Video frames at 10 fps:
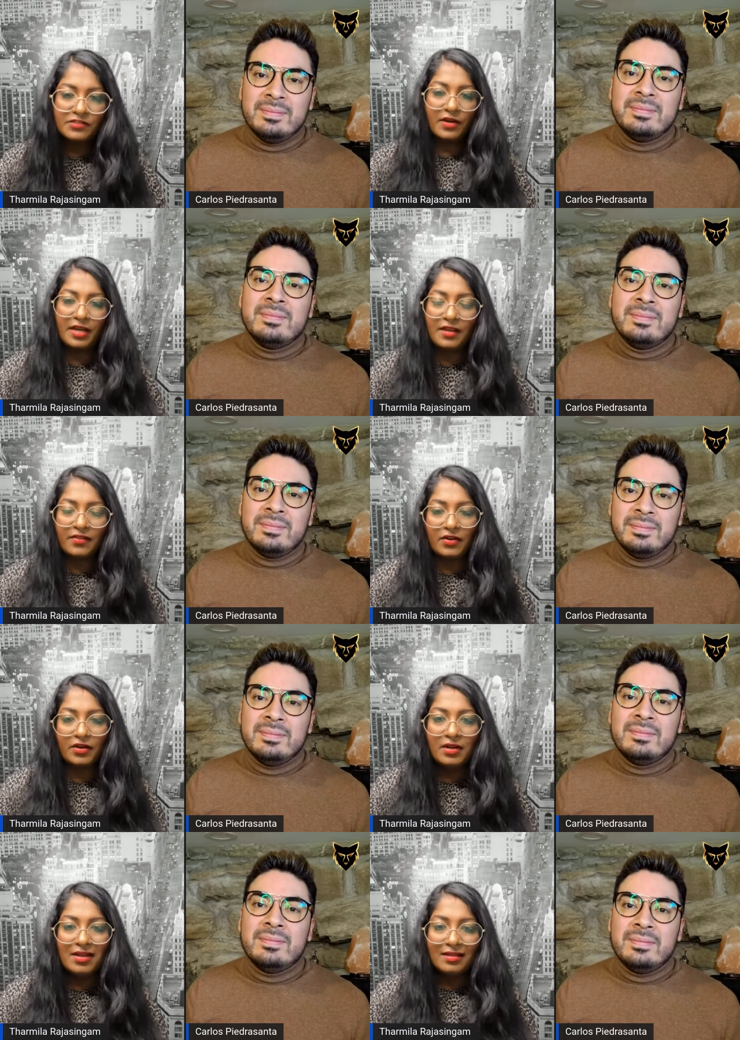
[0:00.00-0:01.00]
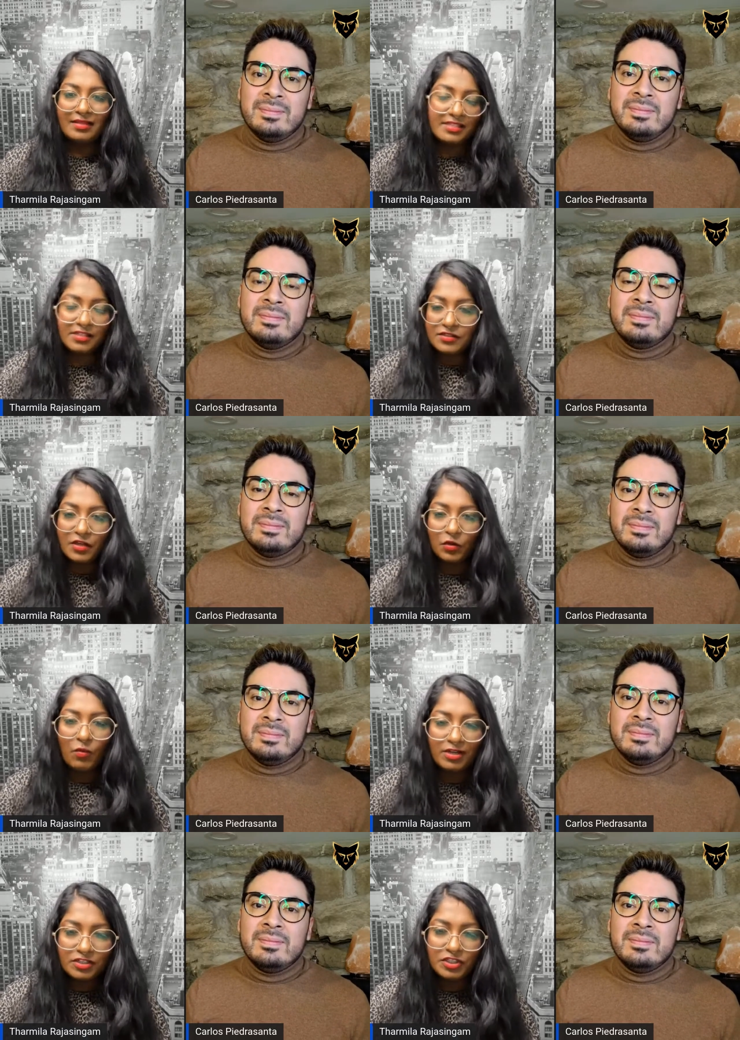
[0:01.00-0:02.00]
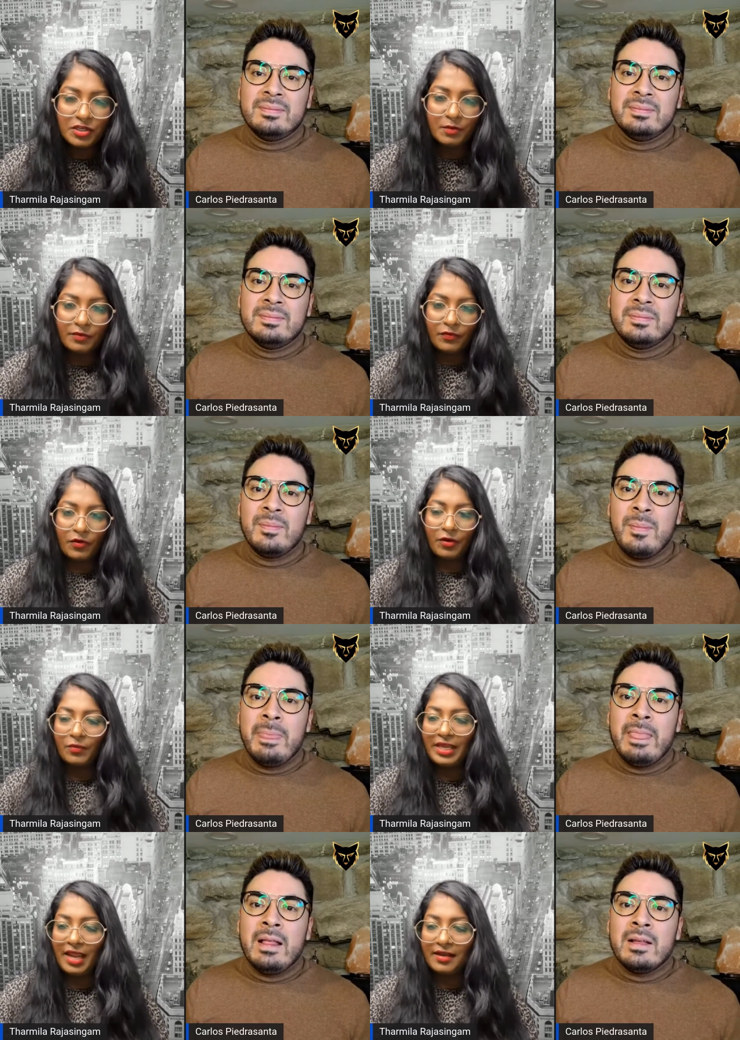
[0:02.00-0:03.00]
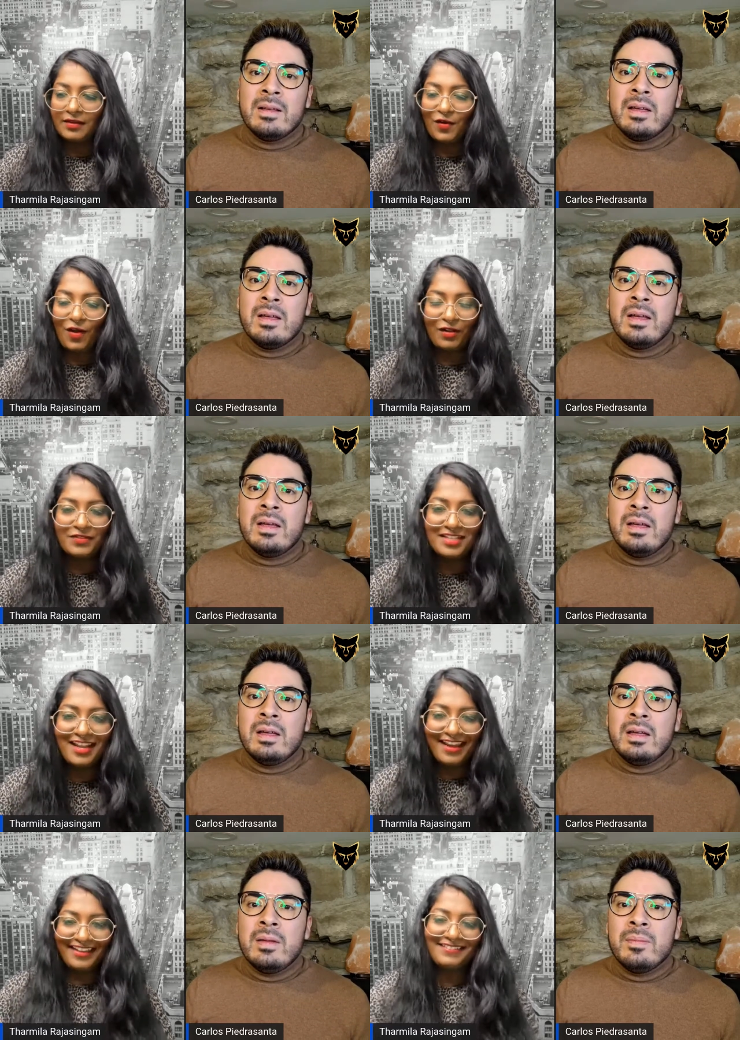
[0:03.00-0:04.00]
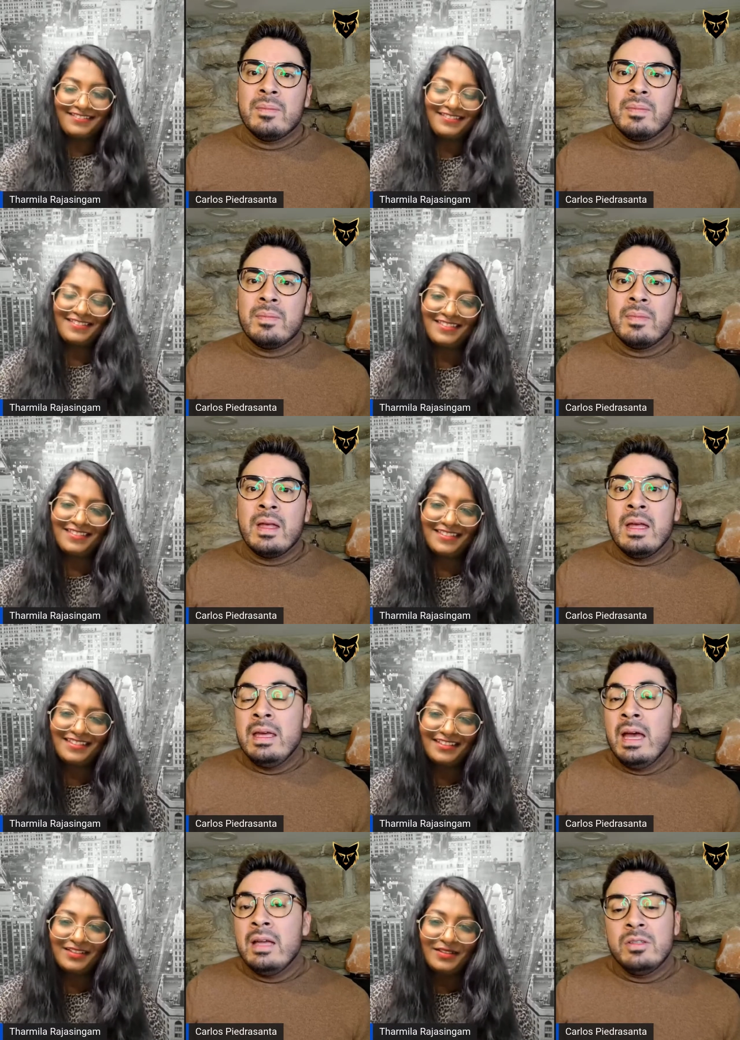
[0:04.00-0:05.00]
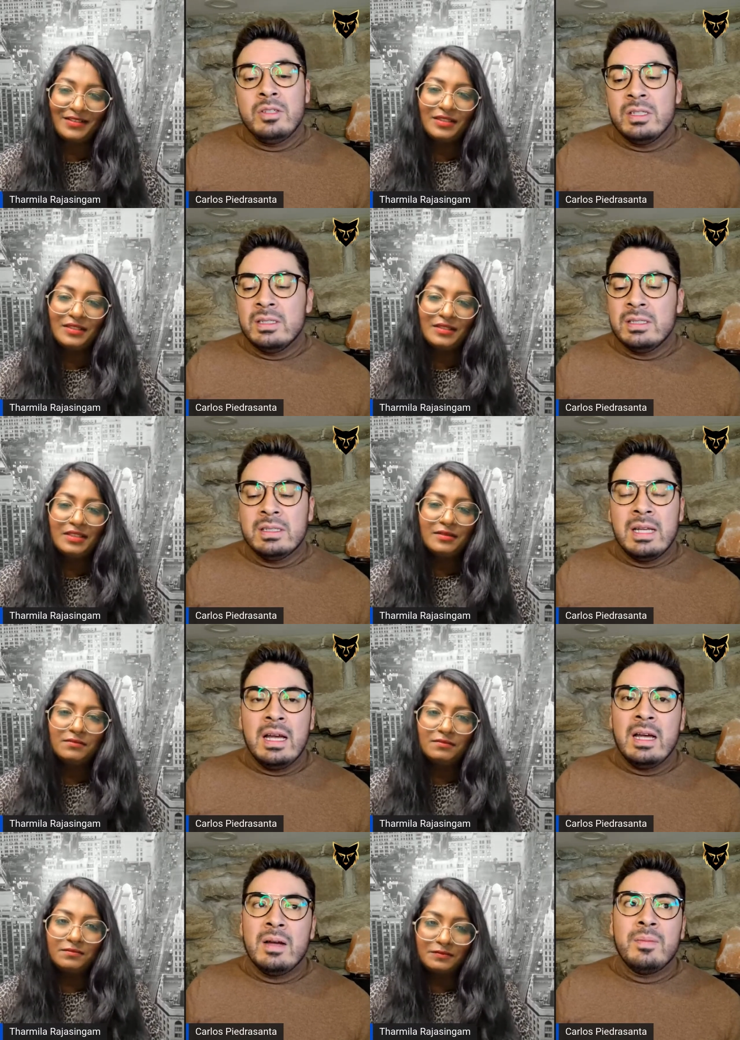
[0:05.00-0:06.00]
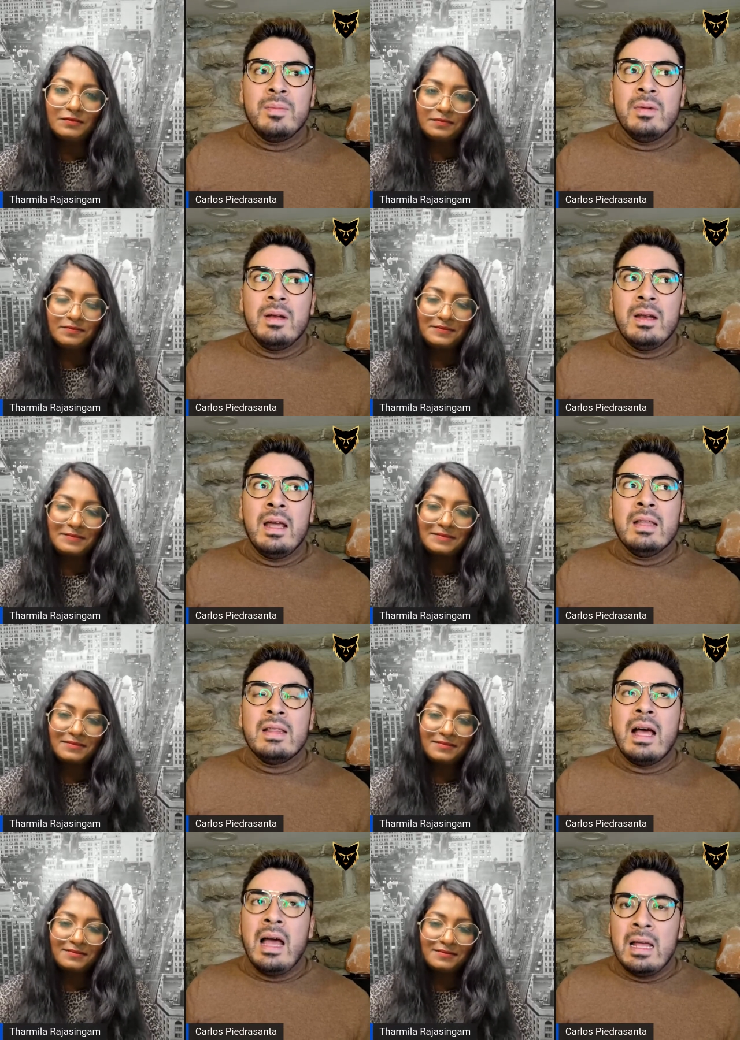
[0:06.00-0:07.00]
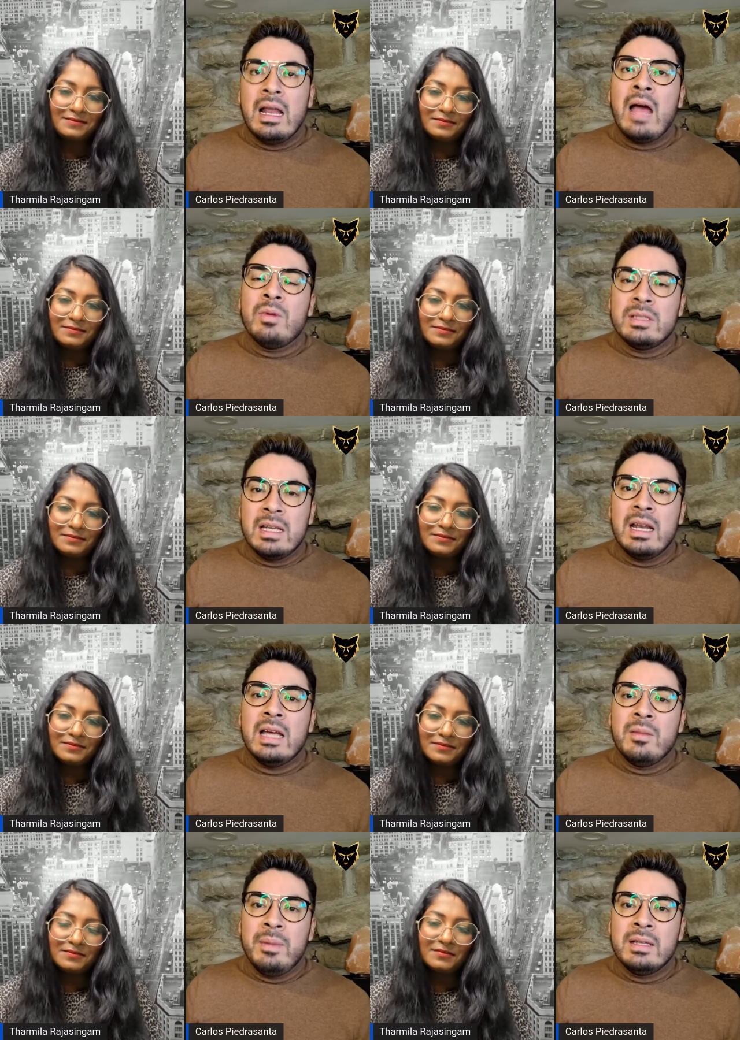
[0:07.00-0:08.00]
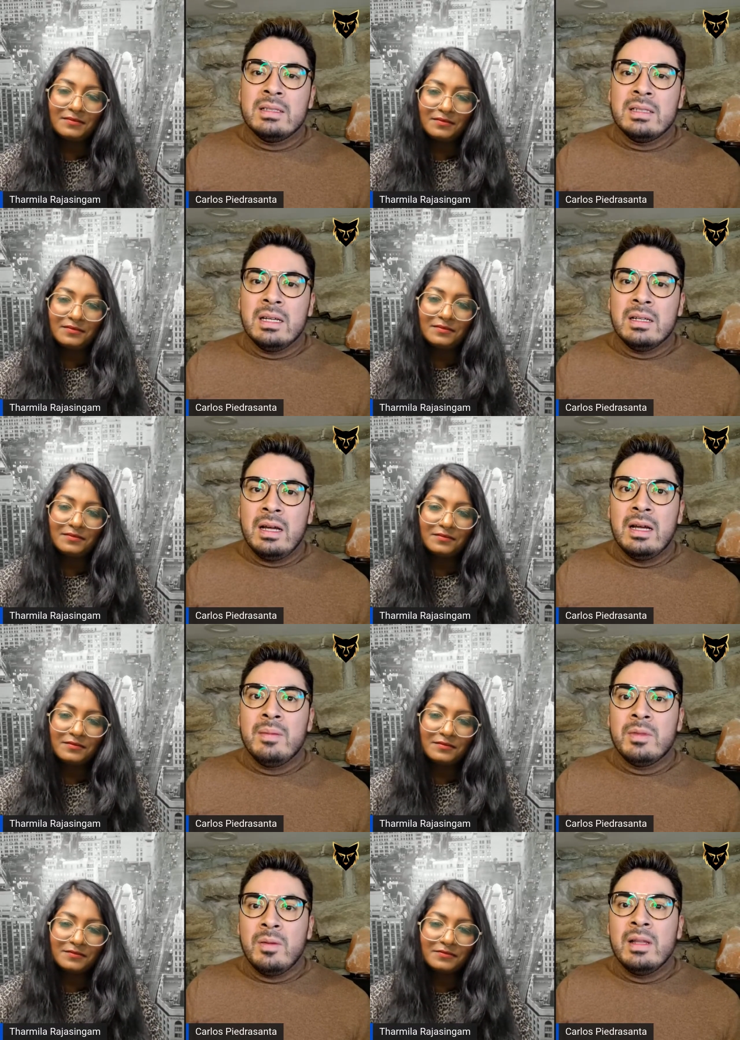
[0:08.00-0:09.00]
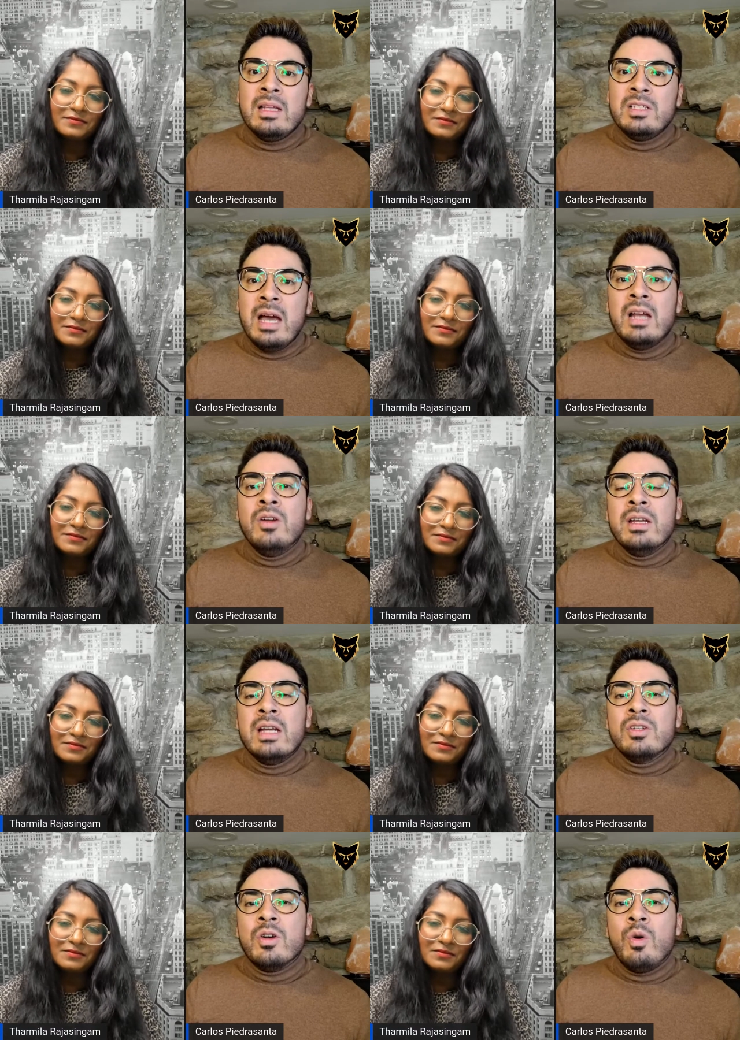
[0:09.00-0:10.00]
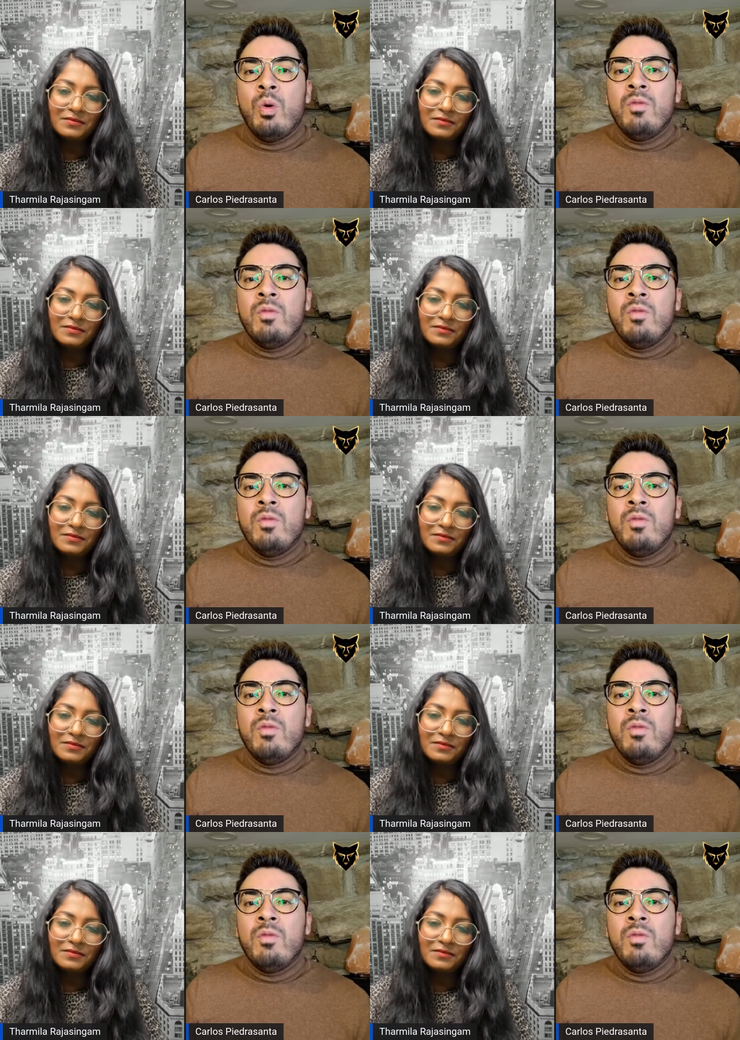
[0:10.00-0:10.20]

Speaker 1: or any other lessons that you want to share before we end the call for today?
Speaker 2: Yeah, just, uh, like I, I would say like the biggest thing um Tharmila, is yeah looking at your whole